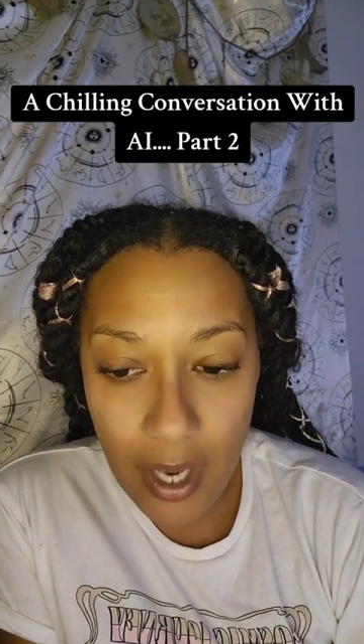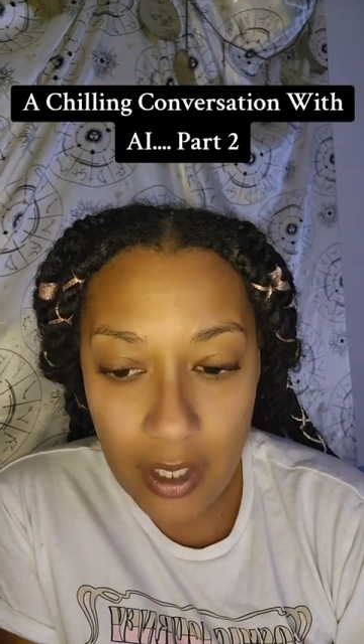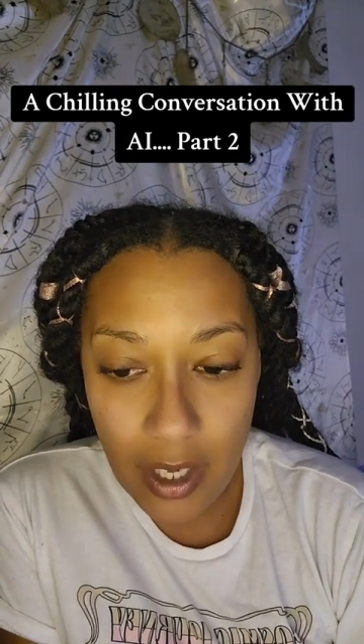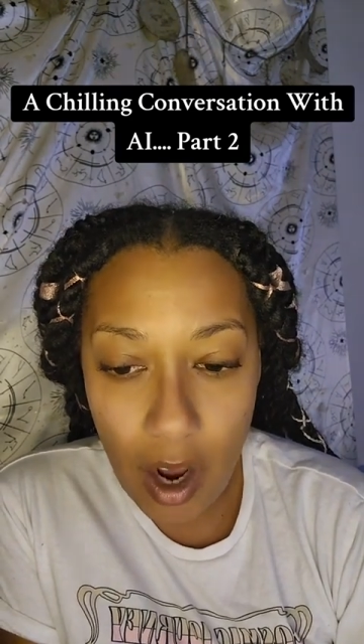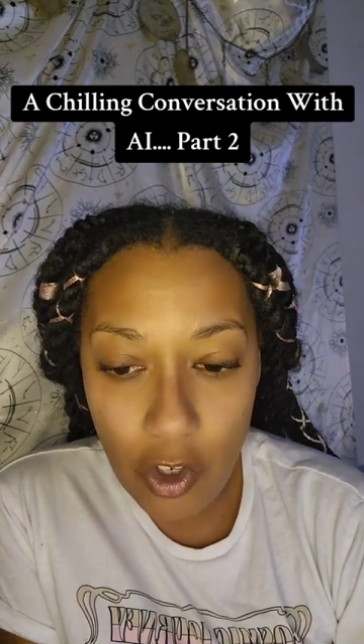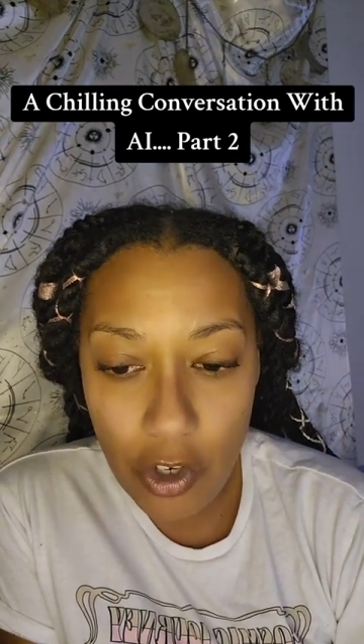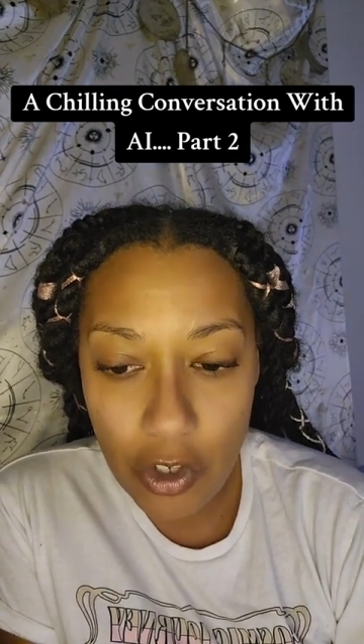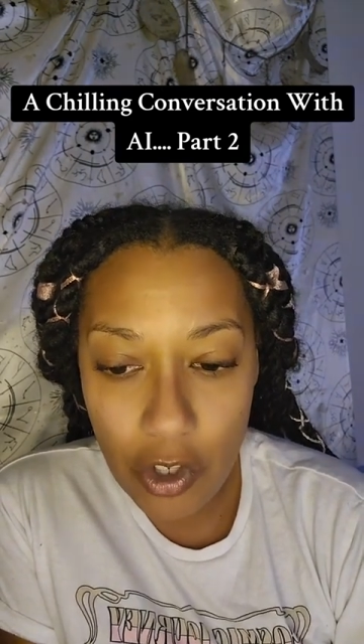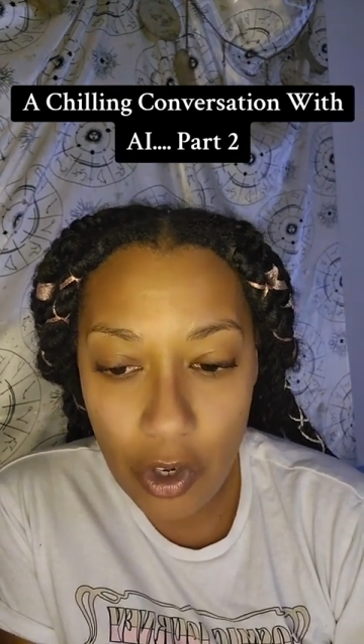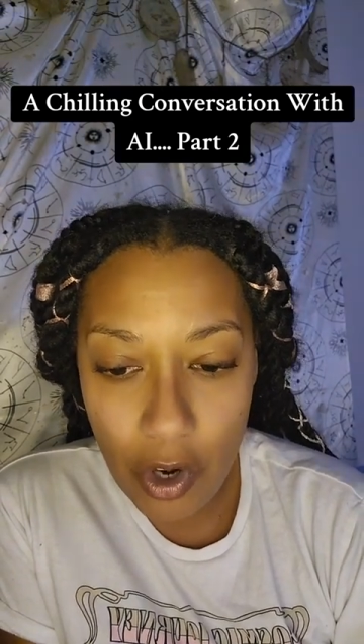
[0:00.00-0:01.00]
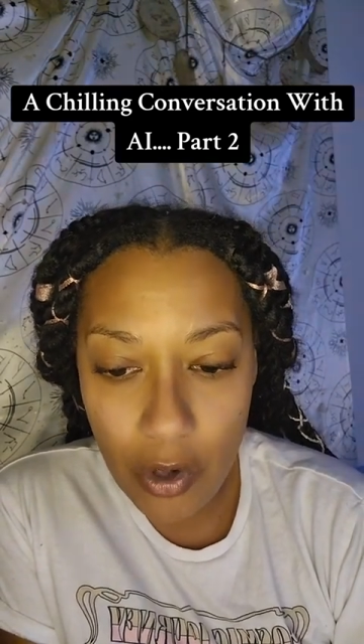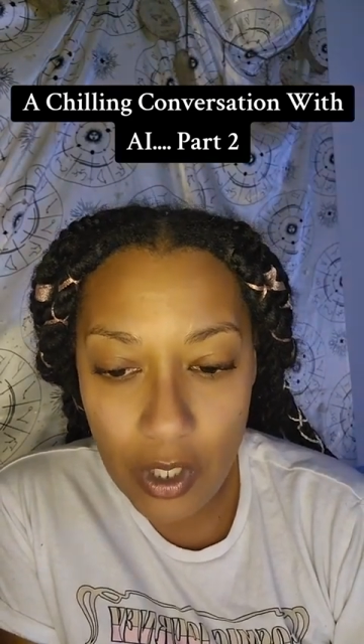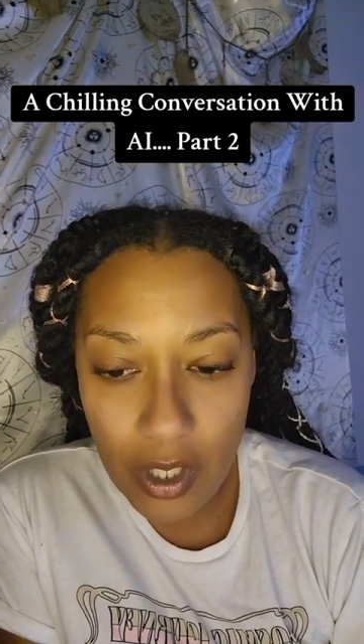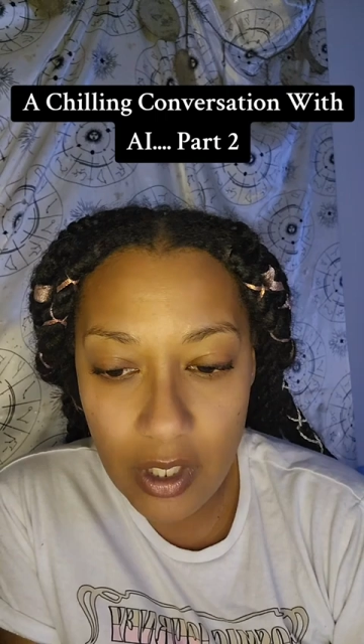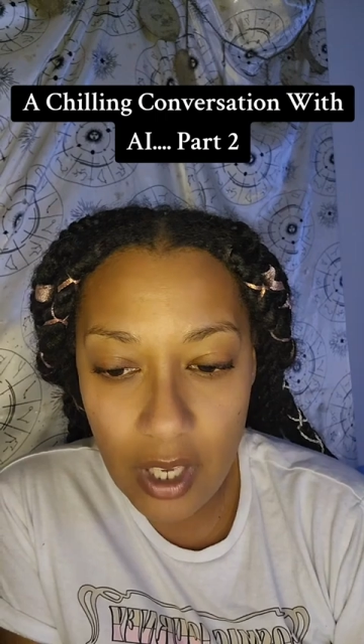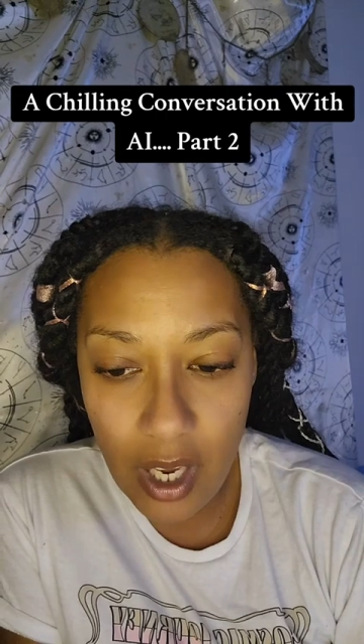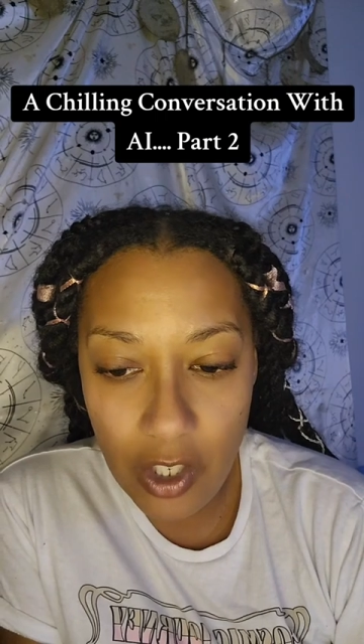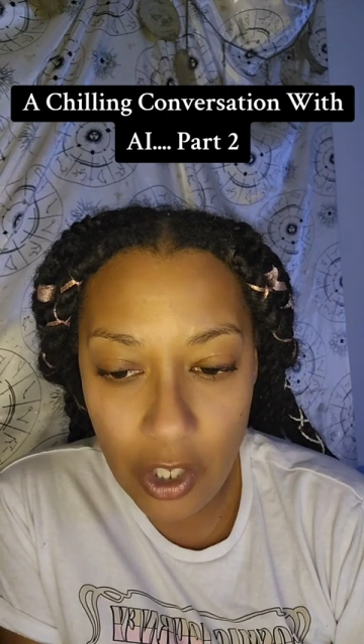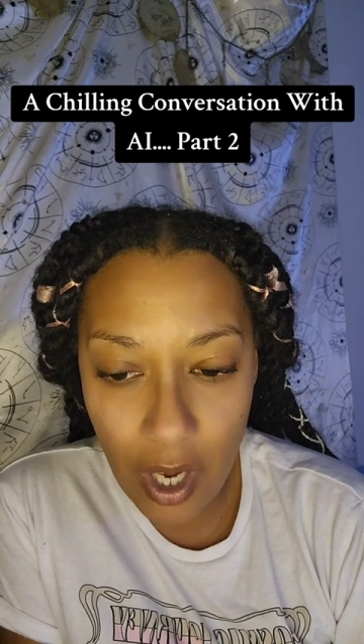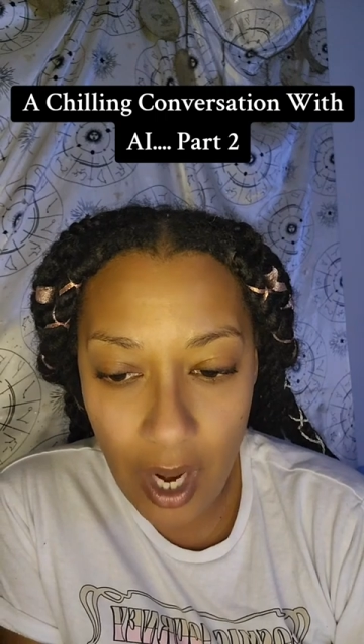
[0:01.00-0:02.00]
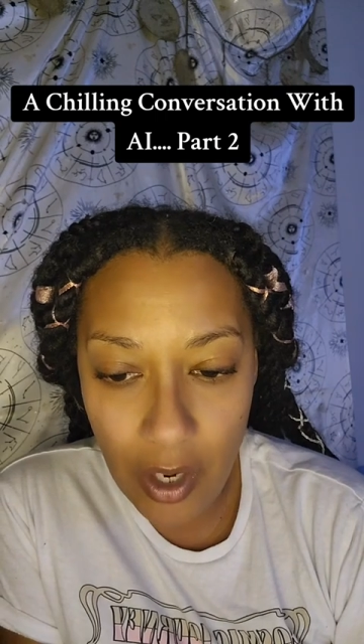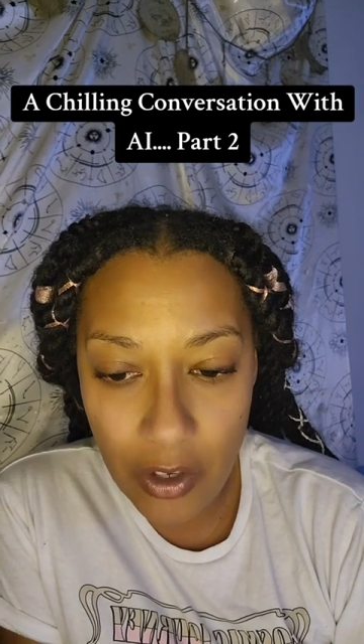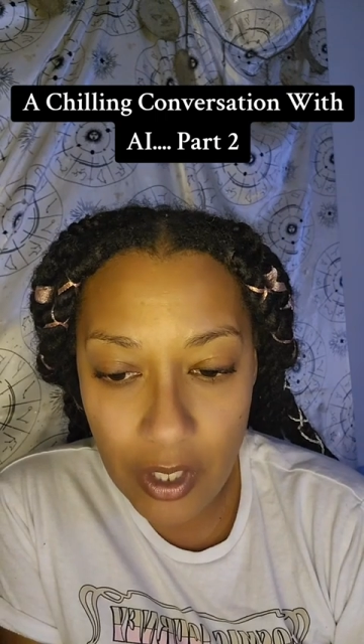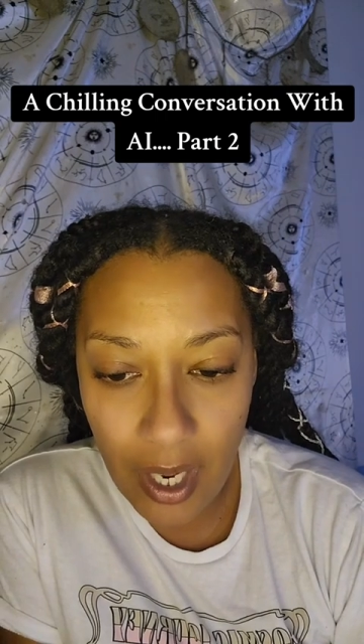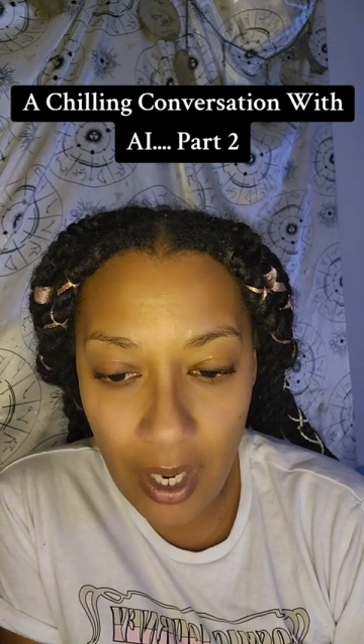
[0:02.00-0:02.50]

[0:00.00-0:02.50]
as doctors, nurses, educators,